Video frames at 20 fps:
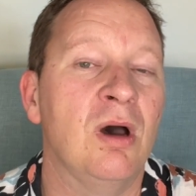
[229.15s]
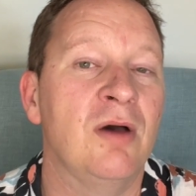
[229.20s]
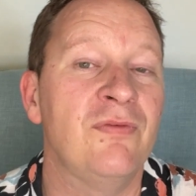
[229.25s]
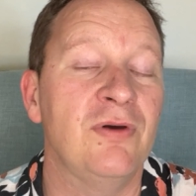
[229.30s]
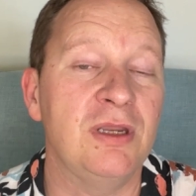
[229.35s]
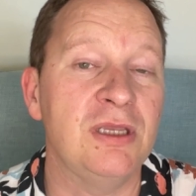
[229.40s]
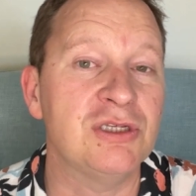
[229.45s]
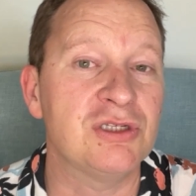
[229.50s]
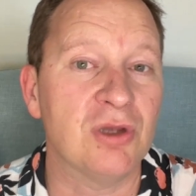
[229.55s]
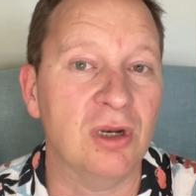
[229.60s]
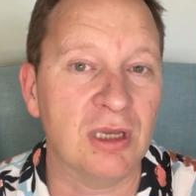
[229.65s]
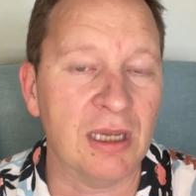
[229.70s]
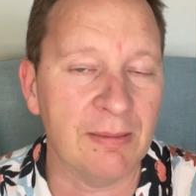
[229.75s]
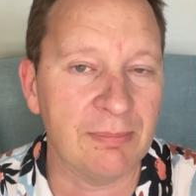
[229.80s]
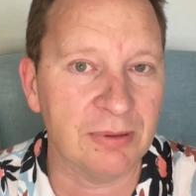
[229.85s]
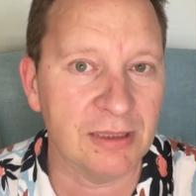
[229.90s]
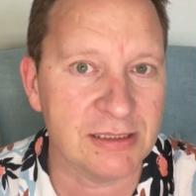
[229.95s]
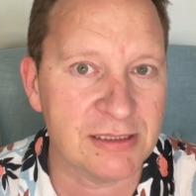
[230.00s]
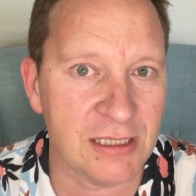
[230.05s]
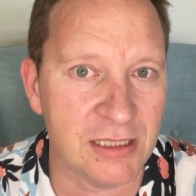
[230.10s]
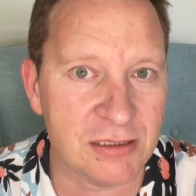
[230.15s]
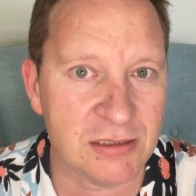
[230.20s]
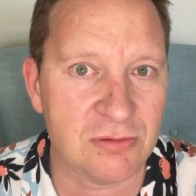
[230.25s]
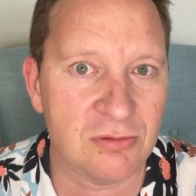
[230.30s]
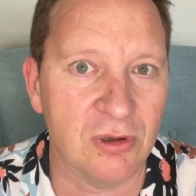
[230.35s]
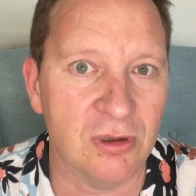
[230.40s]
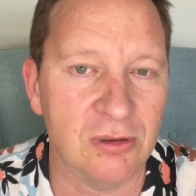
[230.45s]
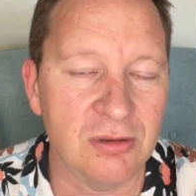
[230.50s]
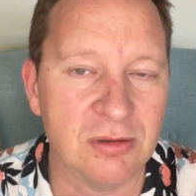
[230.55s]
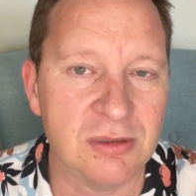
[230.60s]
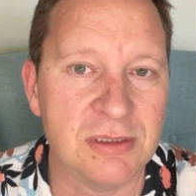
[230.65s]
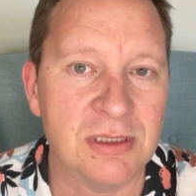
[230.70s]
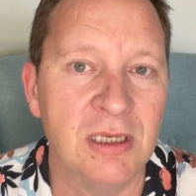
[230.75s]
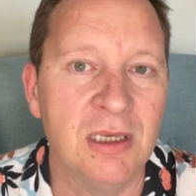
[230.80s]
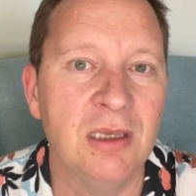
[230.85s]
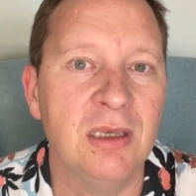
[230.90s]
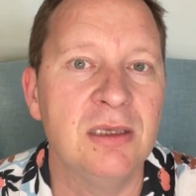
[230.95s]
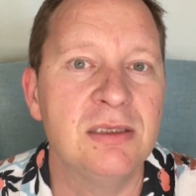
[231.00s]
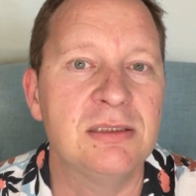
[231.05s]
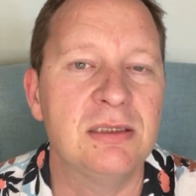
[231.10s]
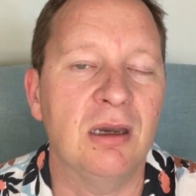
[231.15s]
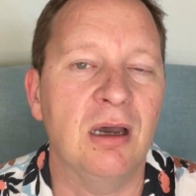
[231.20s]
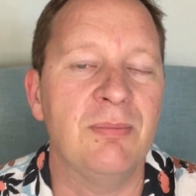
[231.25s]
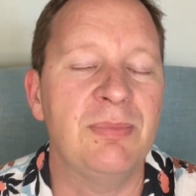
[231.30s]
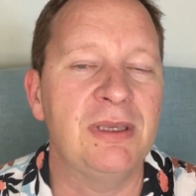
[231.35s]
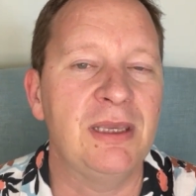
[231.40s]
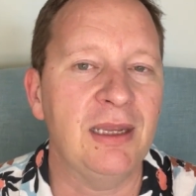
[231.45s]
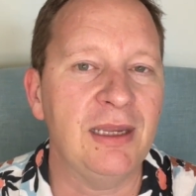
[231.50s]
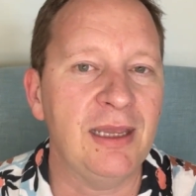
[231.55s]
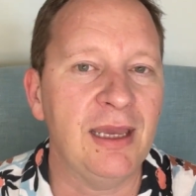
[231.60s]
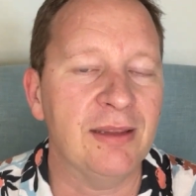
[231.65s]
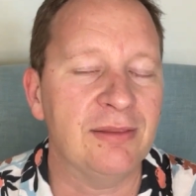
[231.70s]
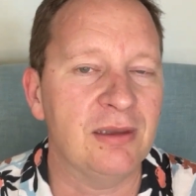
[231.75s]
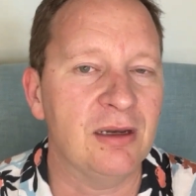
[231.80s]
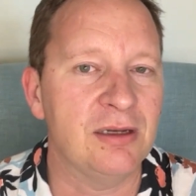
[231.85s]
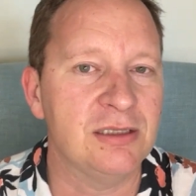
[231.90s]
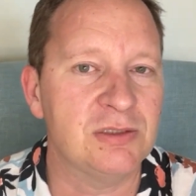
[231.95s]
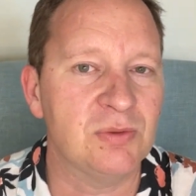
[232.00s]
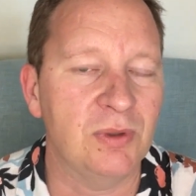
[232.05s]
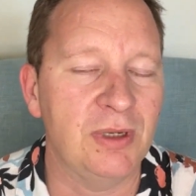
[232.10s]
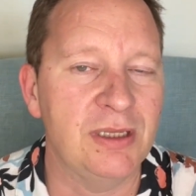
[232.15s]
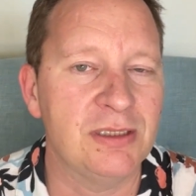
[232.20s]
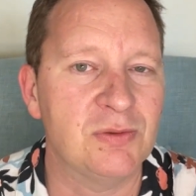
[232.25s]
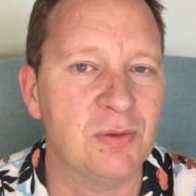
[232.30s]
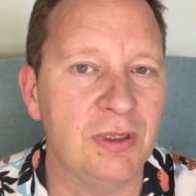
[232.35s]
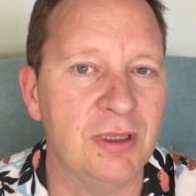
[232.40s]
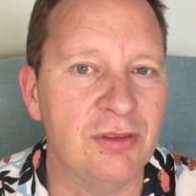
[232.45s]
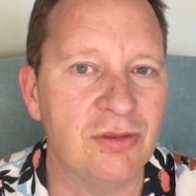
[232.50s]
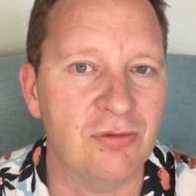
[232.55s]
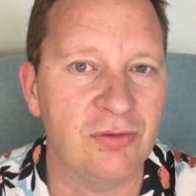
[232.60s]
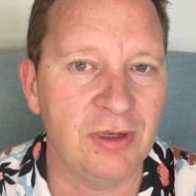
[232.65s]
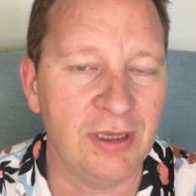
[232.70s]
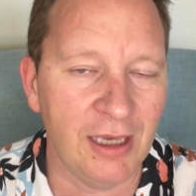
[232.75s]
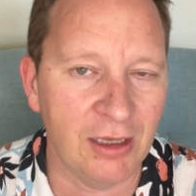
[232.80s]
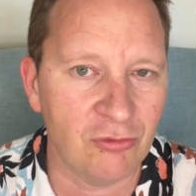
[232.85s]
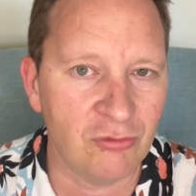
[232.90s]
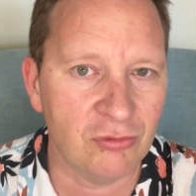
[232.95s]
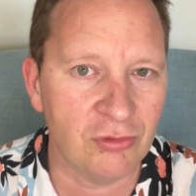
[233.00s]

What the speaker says: I've only shot a couple of test rolls, so I'll be getting out there in 2023 and